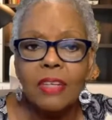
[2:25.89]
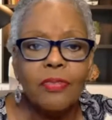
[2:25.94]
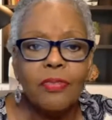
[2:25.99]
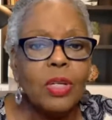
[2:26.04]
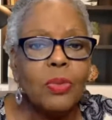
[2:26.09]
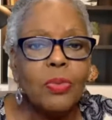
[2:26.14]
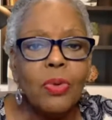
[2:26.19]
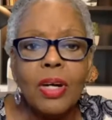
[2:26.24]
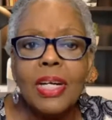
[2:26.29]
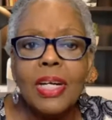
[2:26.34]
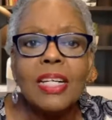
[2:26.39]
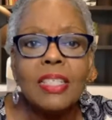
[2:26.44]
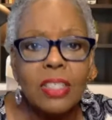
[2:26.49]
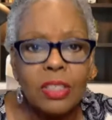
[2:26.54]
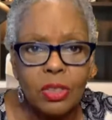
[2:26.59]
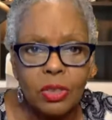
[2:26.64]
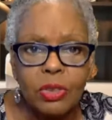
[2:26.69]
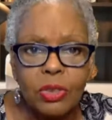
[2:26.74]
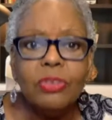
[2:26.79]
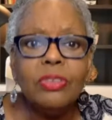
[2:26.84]
If we want our
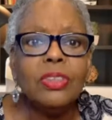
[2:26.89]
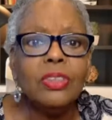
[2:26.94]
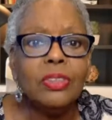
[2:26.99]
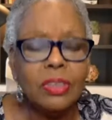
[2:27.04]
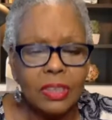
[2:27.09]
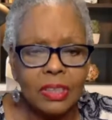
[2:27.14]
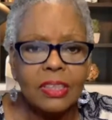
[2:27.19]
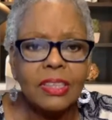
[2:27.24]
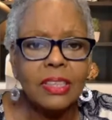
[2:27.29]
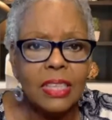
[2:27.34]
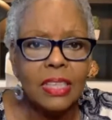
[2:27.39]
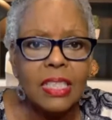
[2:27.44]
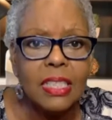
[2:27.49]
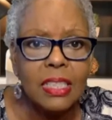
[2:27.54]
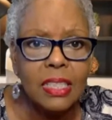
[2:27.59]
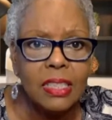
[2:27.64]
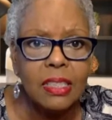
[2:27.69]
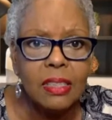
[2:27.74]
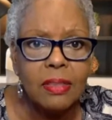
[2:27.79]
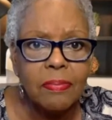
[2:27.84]
schools to
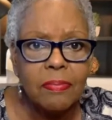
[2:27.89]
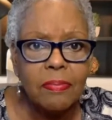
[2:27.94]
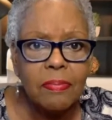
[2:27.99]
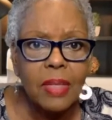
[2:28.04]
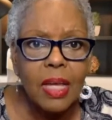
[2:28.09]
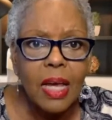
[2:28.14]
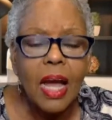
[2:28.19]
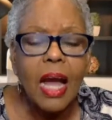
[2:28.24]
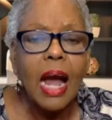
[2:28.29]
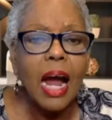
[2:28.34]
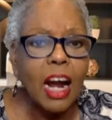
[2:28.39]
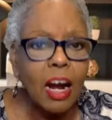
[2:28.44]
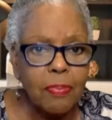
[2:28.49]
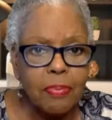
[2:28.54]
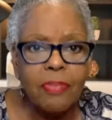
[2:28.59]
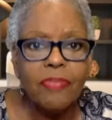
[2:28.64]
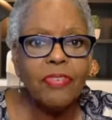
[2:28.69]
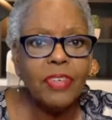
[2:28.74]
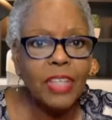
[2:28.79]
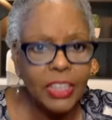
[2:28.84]
succeed, our
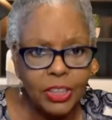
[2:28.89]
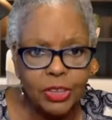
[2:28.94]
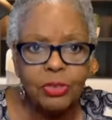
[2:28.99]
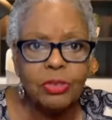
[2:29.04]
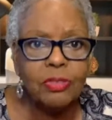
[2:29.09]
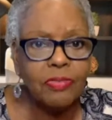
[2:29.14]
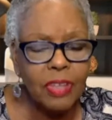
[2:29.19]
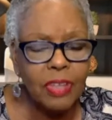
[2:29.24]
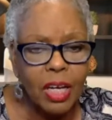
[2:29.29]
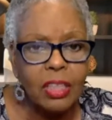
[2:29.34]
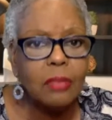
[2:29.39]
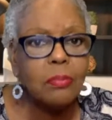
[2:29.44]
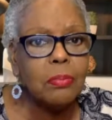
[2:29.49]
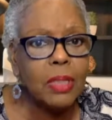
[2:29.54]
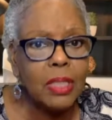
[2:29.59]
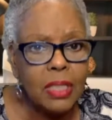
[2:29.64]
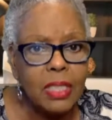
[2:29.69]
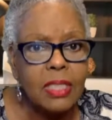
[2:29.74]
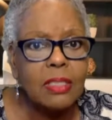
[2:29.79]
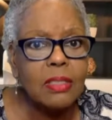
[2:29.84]
professional
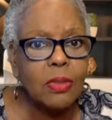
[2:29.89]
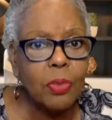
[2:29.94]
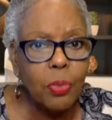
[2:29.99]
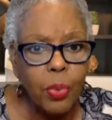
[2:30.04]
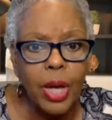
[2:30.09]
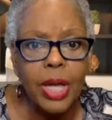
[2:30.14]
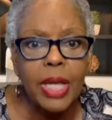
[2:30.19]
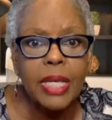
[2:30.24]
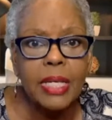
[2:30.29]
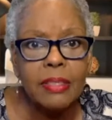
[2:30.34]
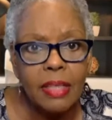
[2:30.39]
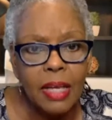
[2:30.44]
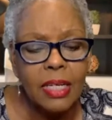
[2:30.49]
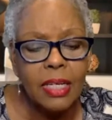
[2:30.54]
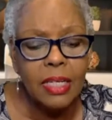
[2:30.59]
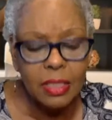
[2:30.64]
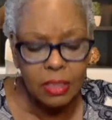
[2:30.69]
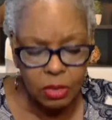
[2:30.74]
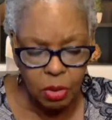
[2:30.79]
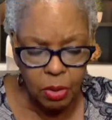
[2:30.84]
development is the way that
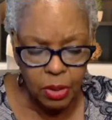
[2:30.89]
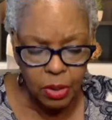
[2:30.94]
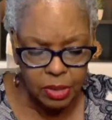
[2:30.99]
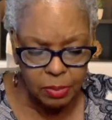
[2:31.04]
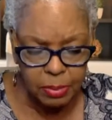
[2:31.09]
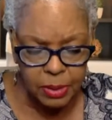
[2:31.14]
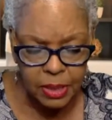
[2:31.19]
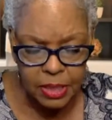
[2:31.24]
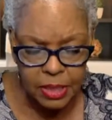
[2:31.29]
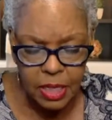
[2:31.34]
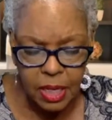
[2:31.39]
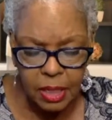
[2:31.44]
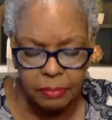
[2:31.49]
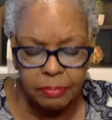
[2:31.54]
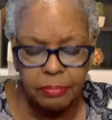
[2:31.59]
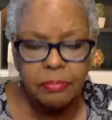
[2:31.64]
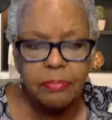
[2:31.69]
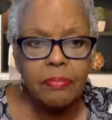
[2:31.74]
it's going to be done.